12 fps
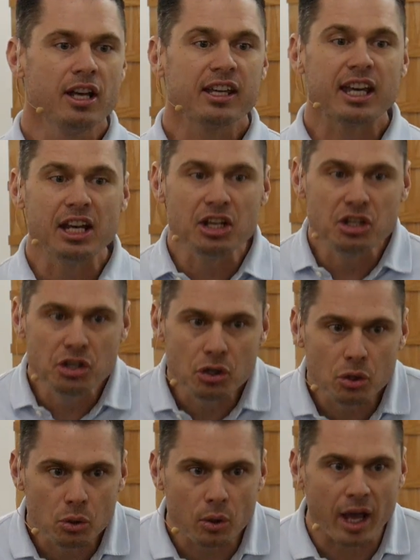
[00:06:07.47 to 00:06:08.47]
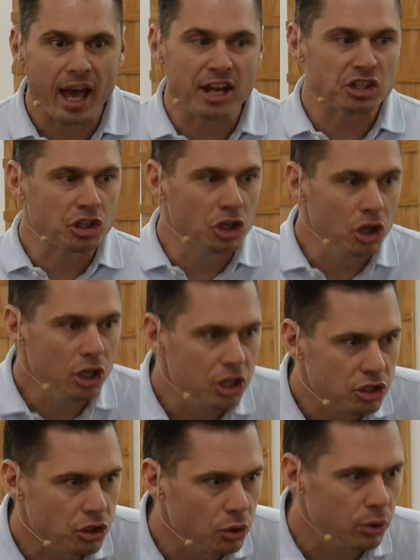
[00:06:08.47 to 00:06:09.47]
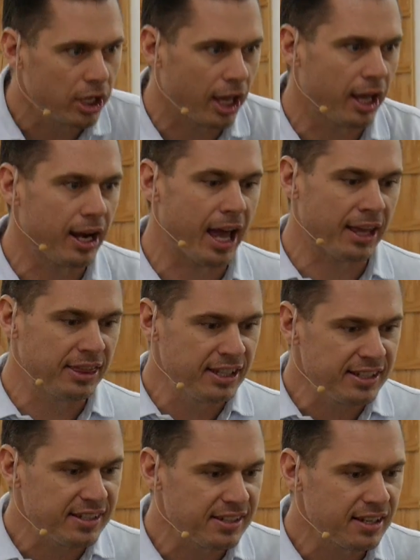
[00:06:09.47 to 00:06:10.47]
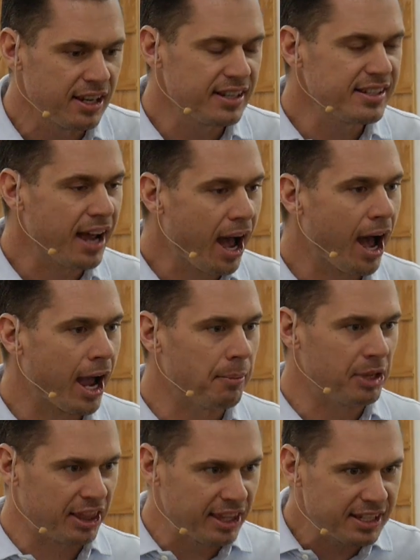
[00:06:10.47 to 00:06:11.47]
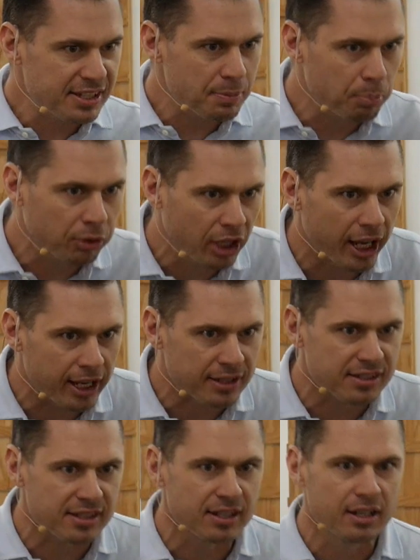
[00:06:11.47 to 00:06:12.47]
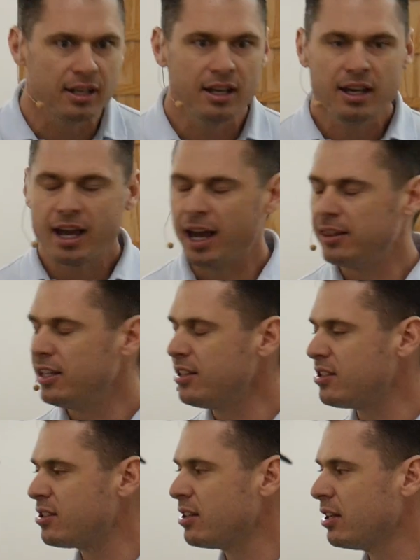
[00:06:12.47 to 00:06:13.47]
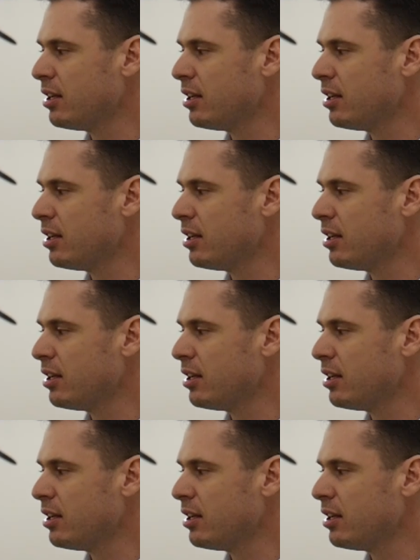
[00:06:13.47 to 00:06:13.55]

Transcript: can do as good as you can at this time, at this place, at this